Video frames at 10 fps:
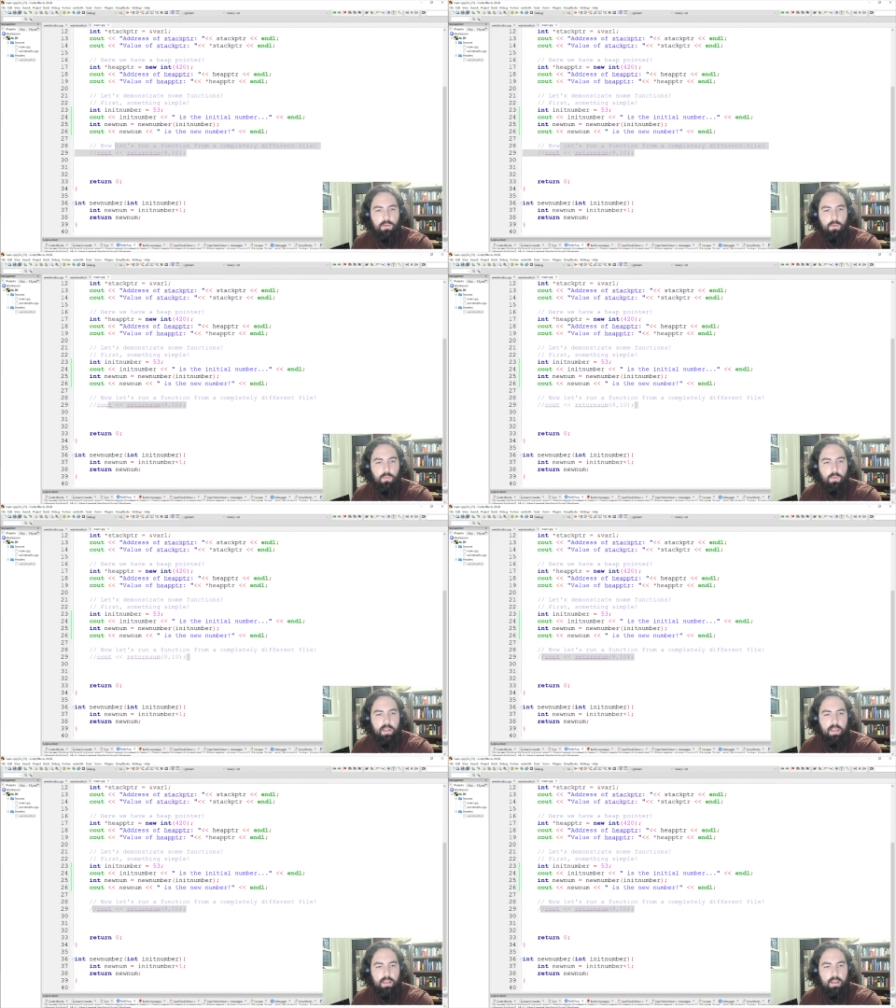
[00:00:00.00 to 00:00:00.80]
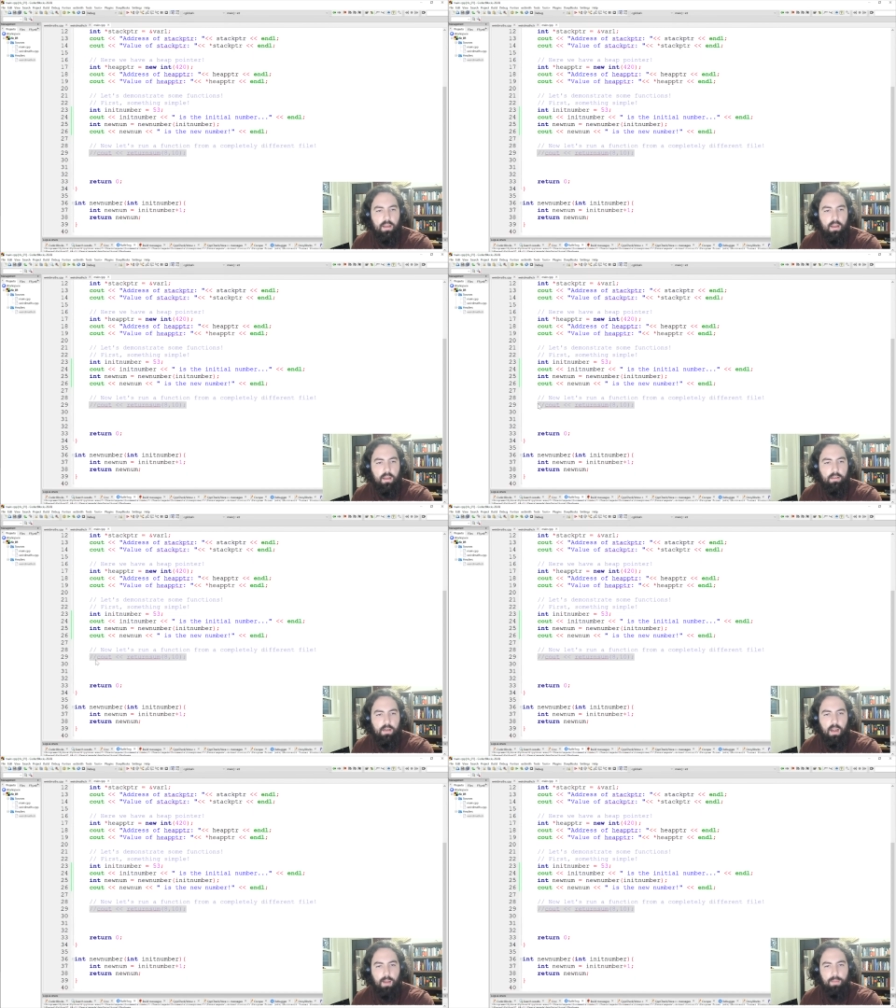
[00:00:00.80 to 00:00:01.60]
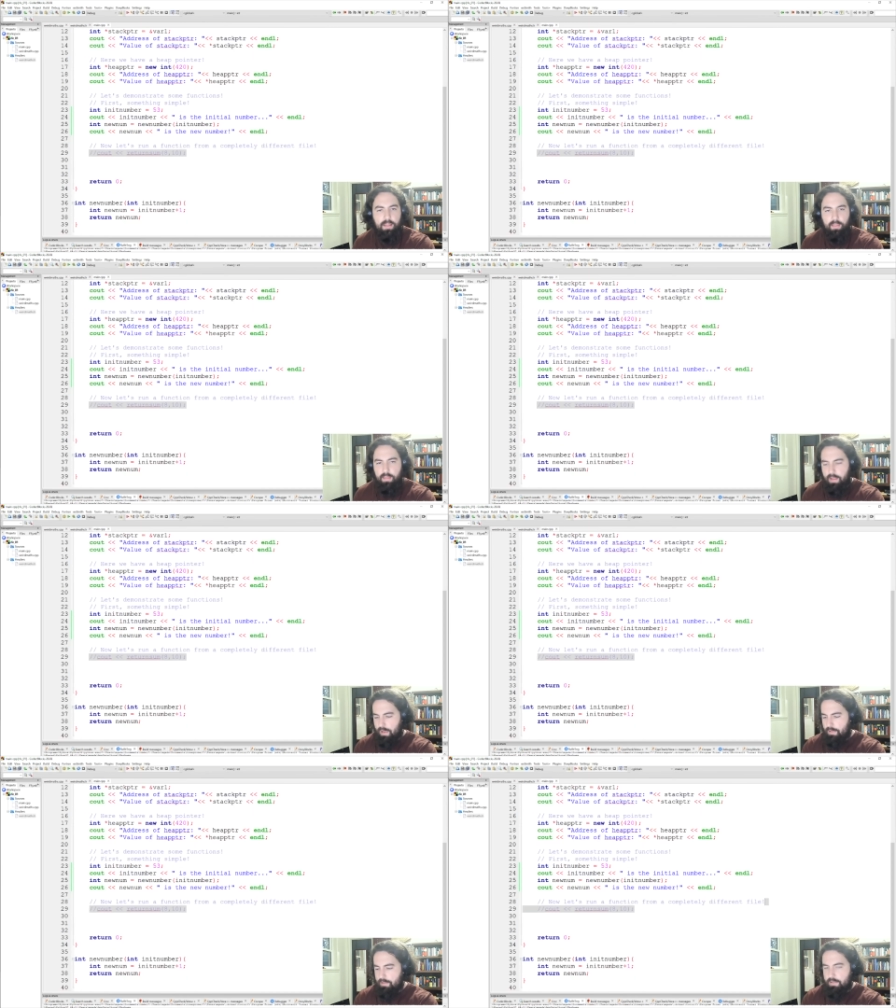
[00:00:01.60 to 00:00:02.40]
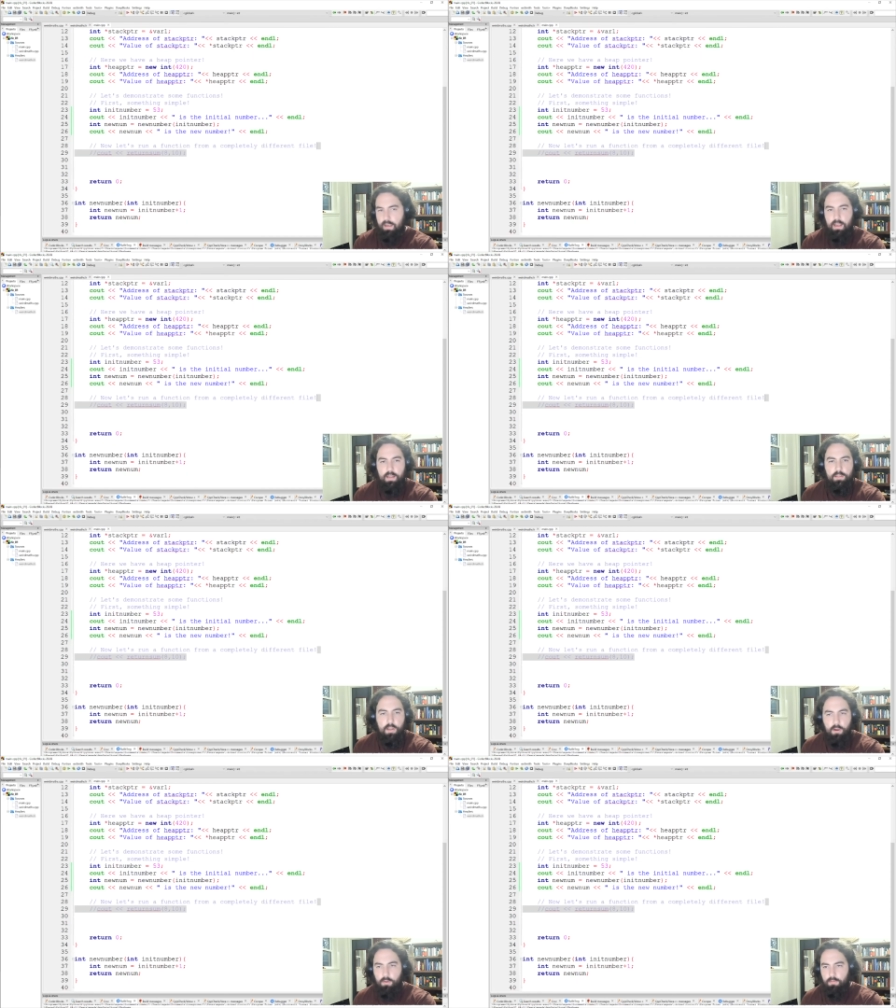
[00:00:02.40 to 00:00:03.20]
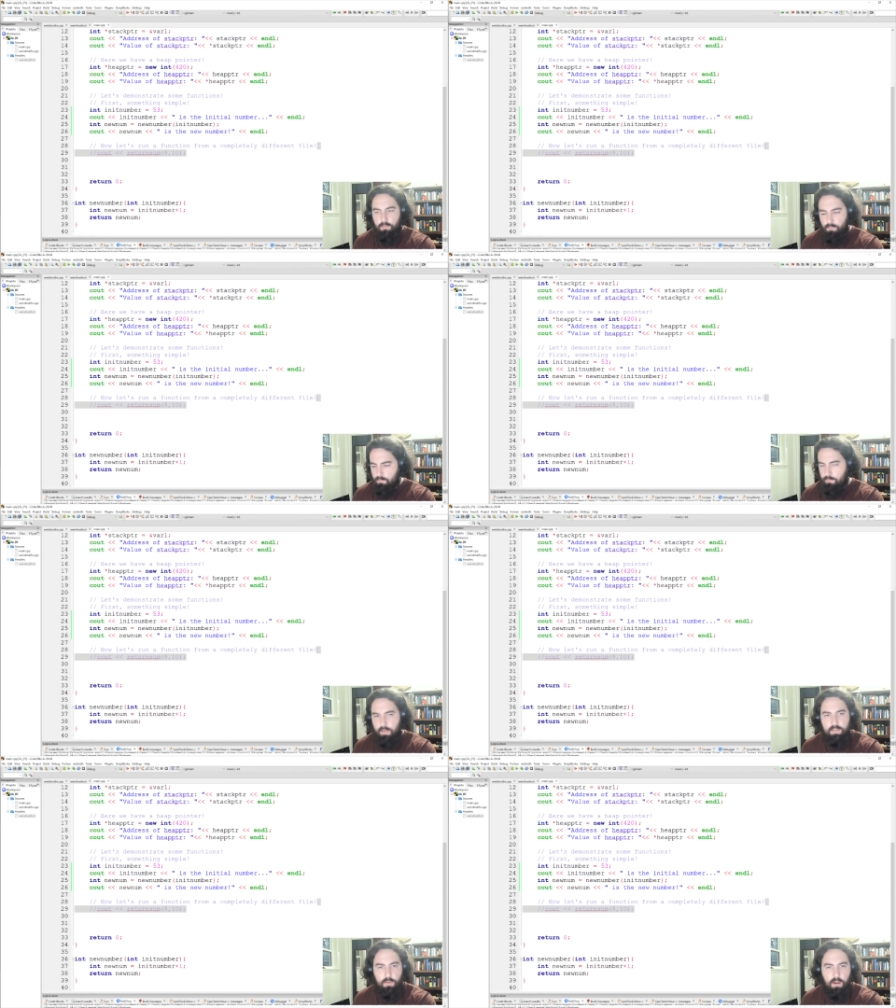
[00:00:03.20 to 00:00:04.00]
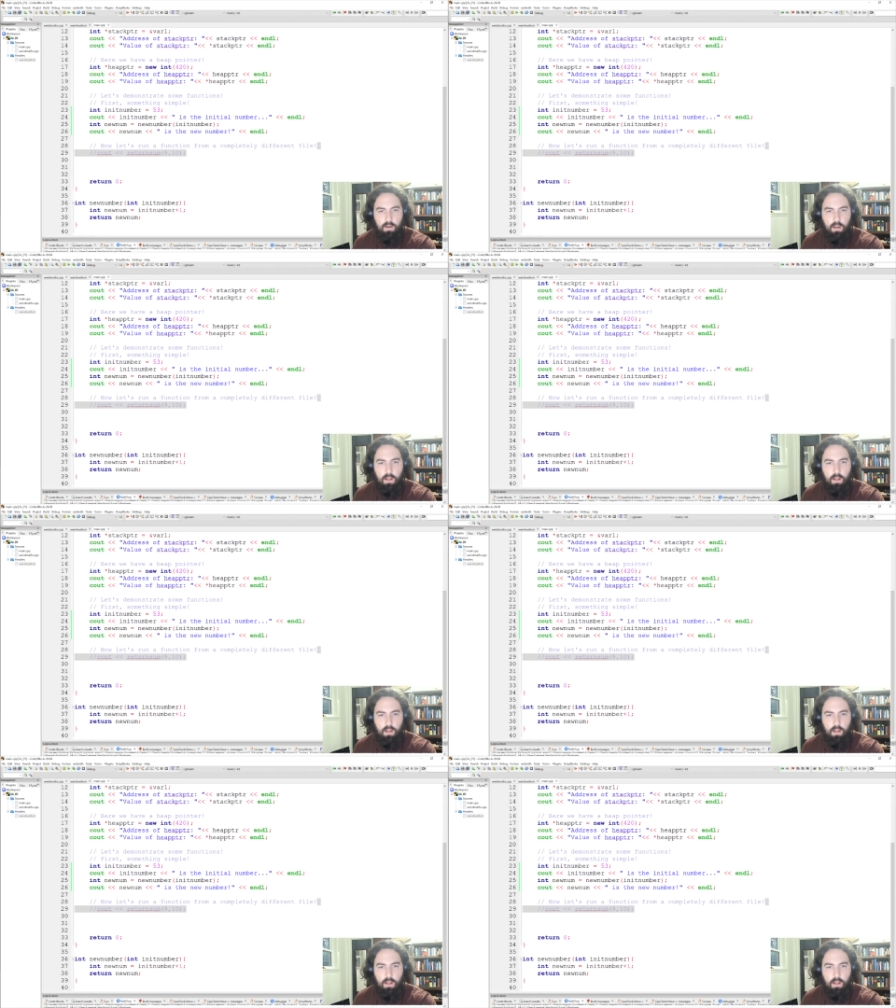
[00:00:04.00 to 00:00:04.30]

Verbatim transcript: we uncomment this, so, oop, that's wrong.